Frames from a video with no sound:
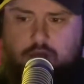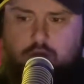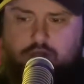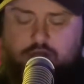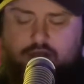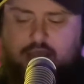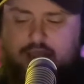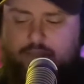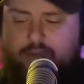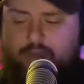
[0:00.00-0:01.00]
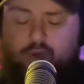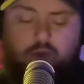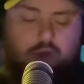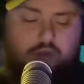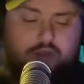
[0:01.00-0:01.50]
Those are the kind of
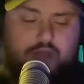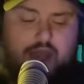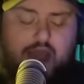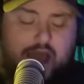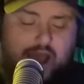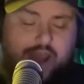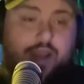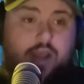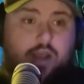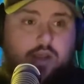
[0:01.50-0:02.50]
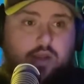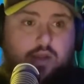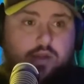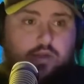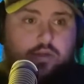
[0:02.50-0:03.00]
people that I
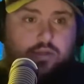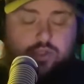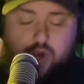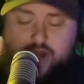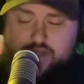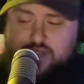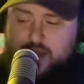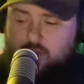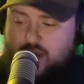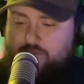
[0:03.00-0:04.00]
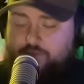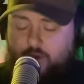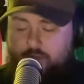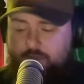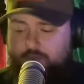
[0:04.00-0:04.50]
try to stay away
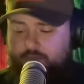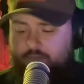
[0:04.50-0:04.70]
from.